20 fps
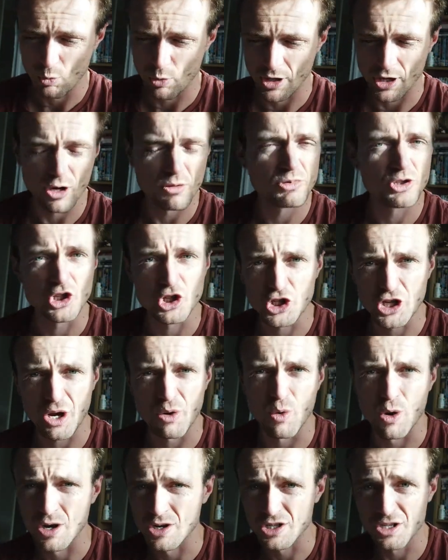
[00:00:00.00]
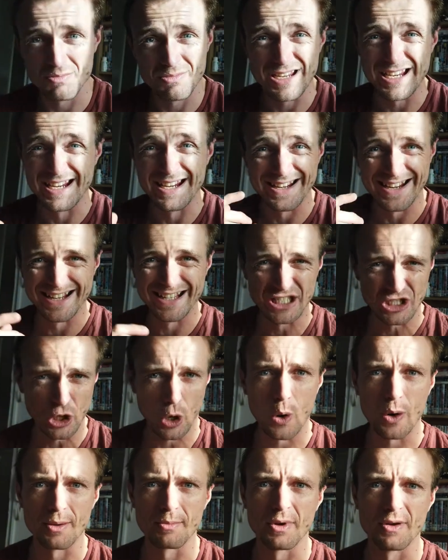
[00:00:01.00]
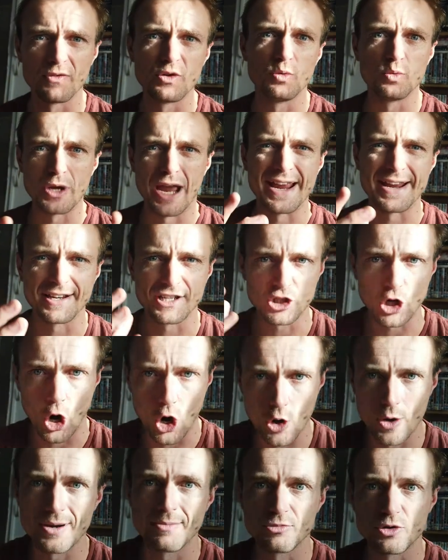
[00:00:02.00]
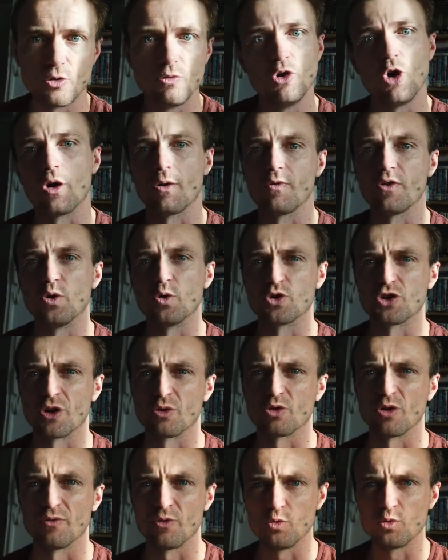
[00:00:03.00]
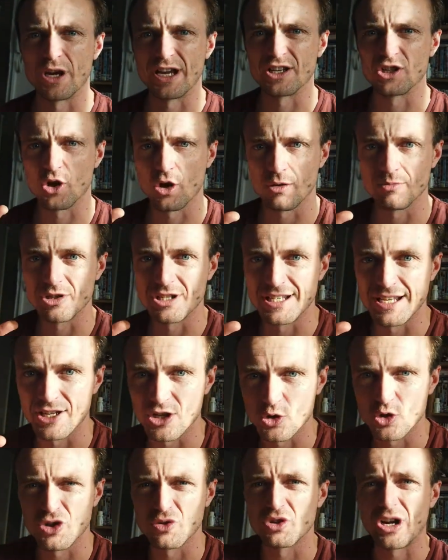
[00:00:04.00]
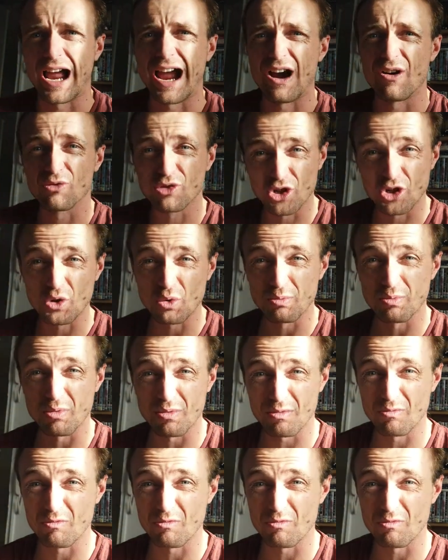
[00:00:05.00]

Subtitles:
When it comes to shelter, to me, it's time. If you take time to look for your shelter, if you take time to take your shelter out of your